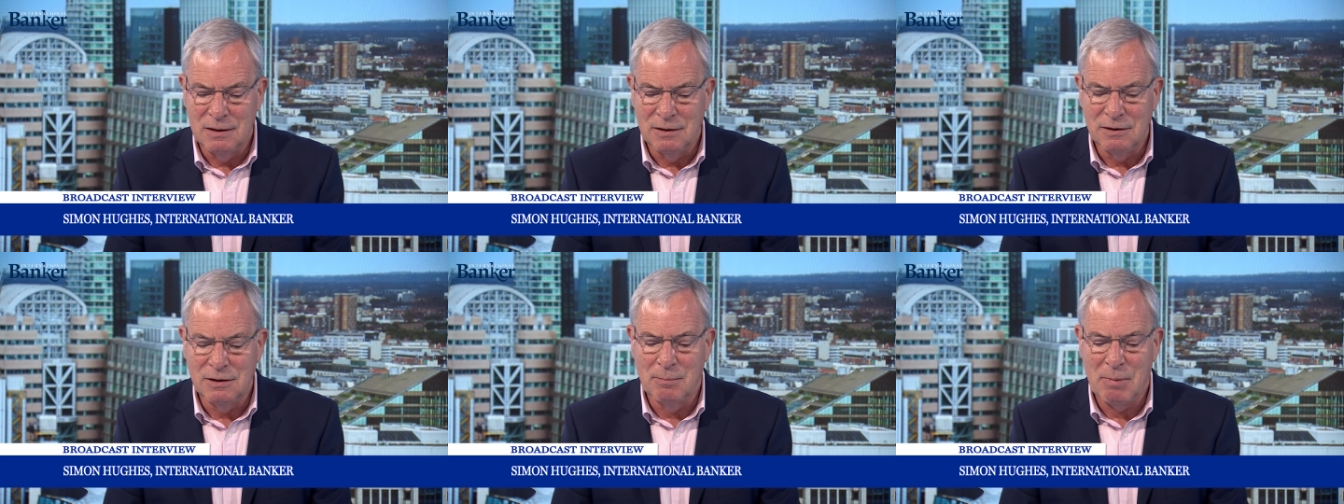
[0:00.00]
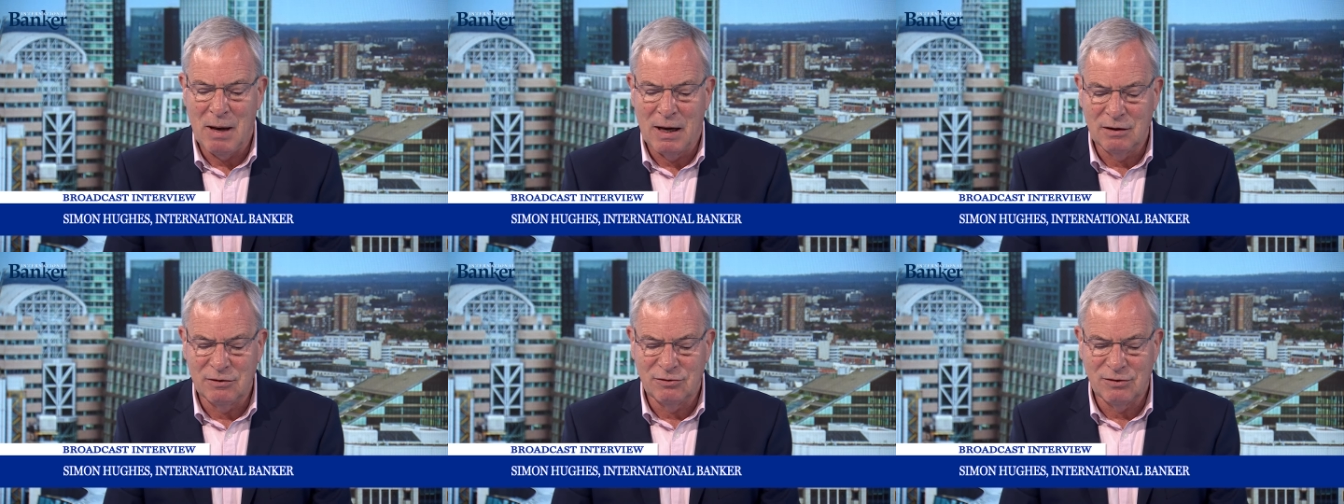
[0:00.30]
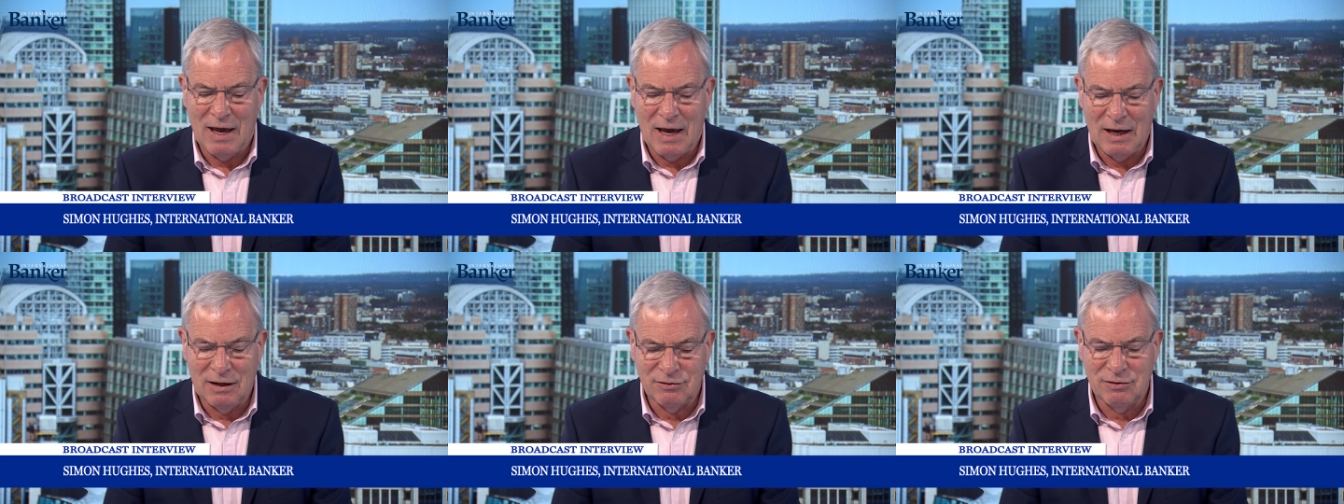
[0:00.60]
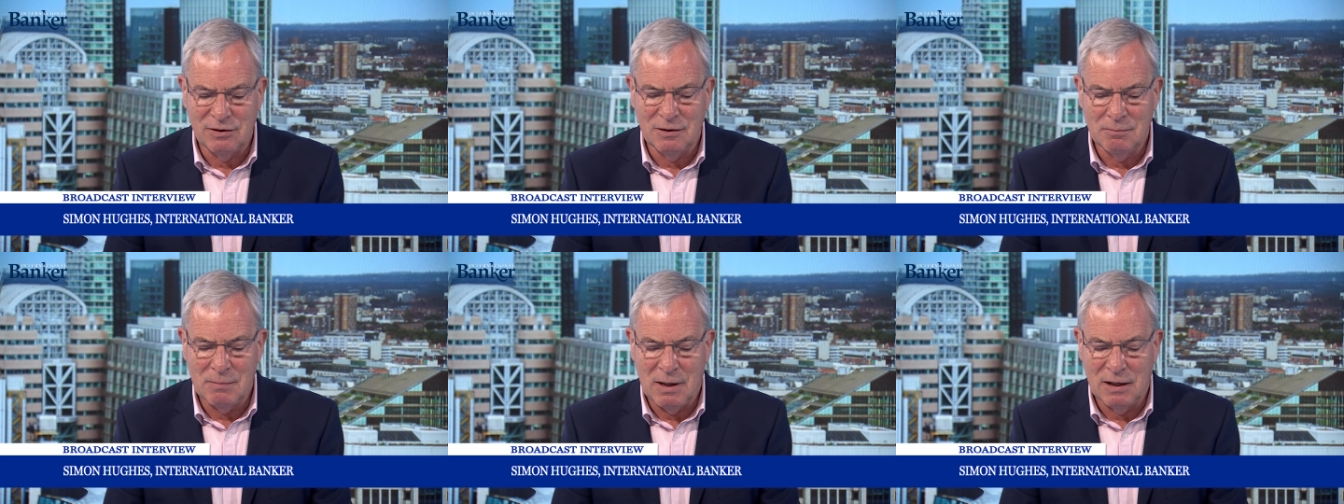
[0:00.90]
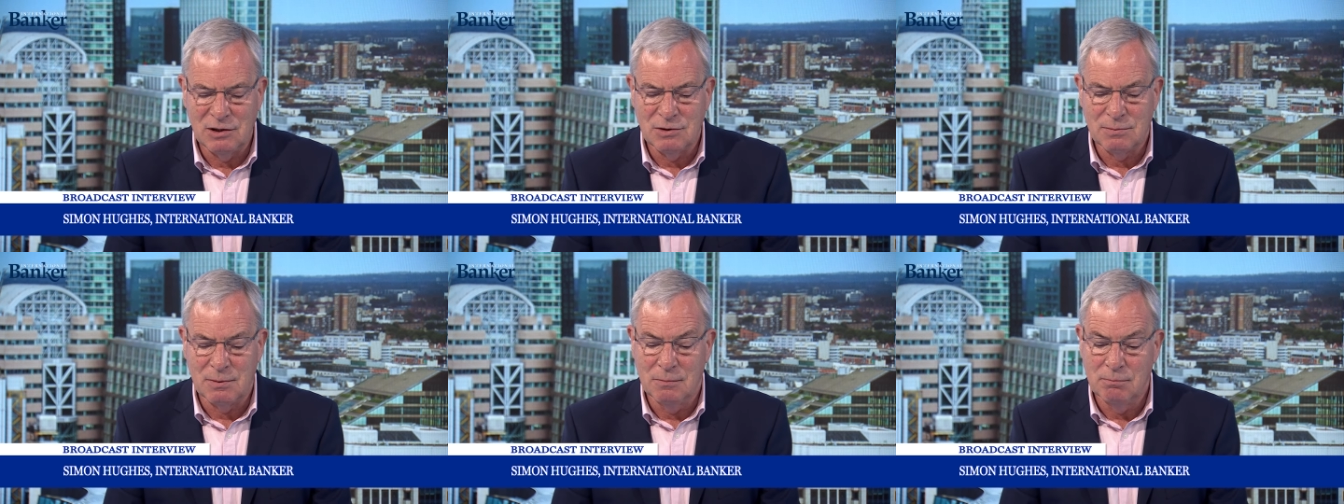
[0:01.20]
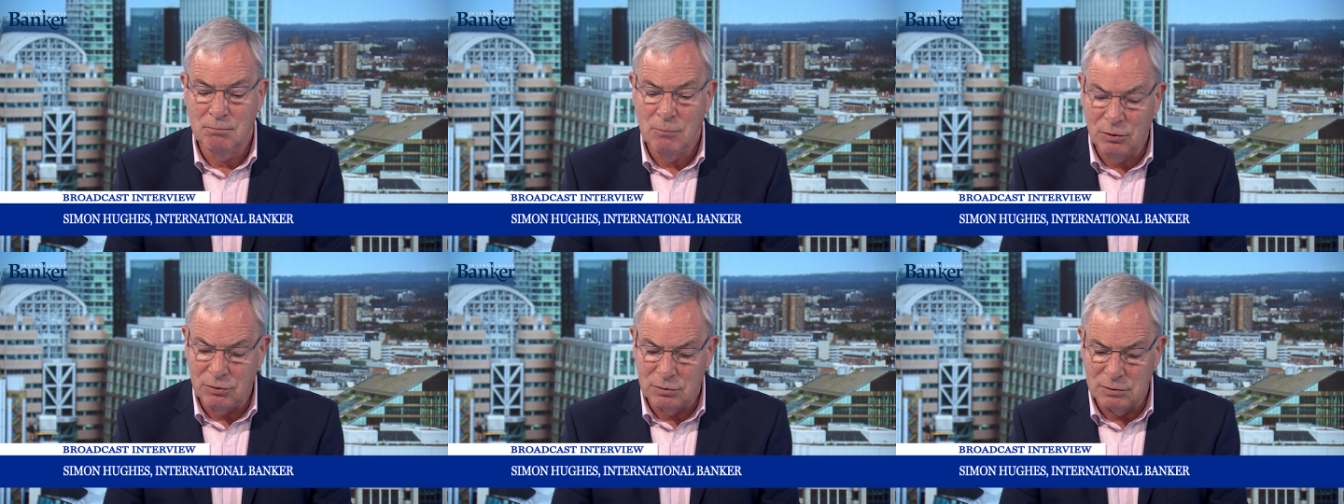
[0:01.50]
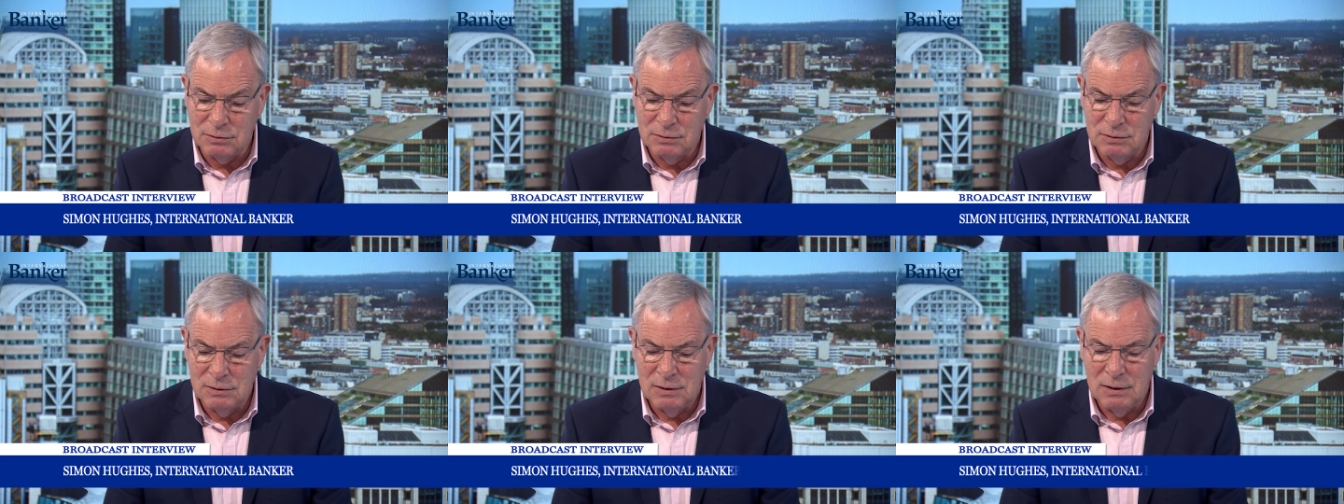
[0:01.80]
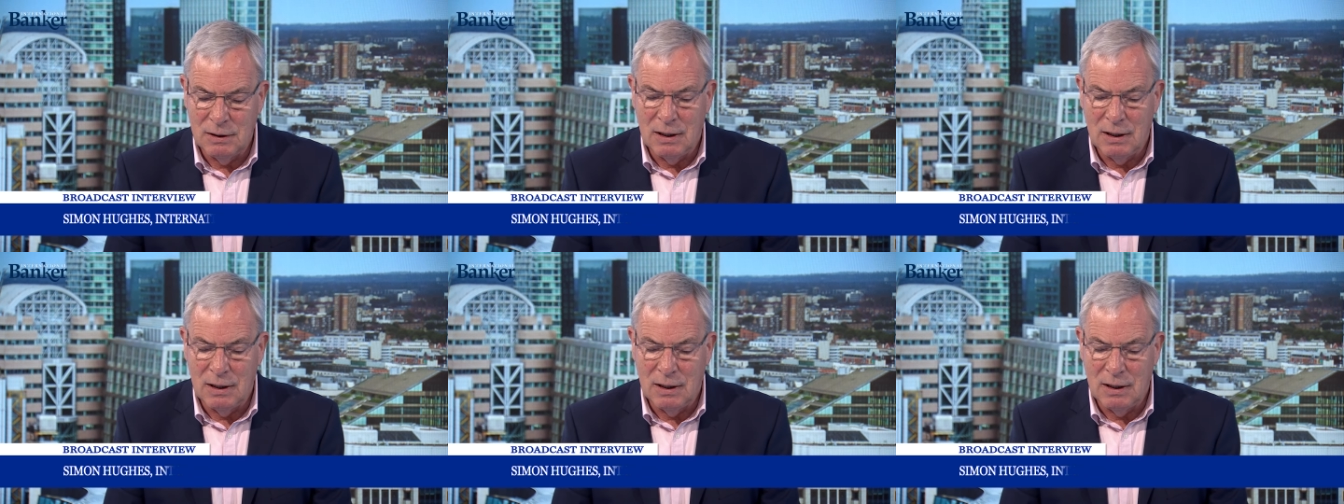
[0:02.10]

the bank's asset management model,